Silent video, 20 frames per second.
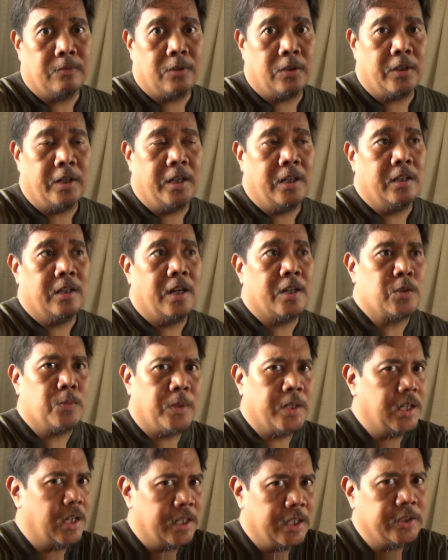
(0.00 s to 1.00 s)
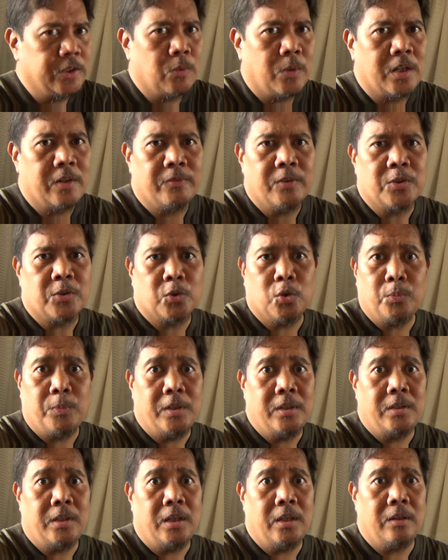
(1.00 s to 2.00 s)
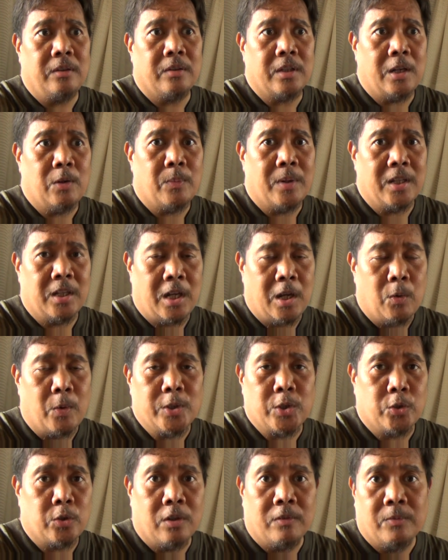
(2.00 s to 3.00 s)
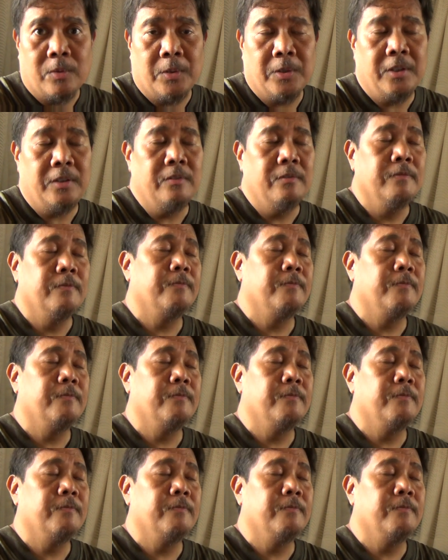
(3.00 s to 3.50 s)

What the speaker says: Okay? That's another one of the stupid things I want you to avoid.